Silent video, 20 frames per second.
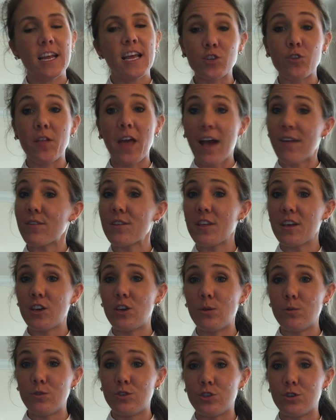Make sure that everything
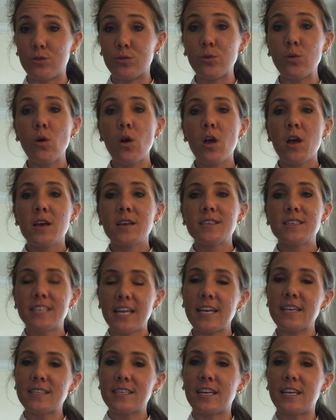you do
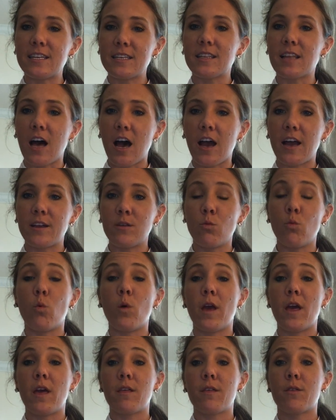stays in line
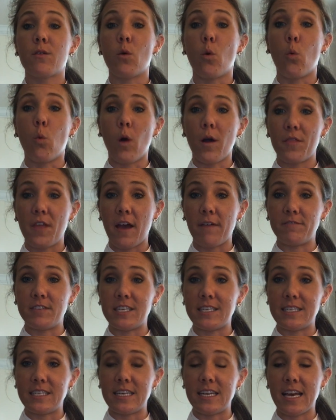with what the
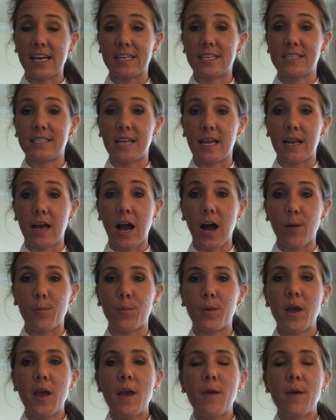FTC has set up.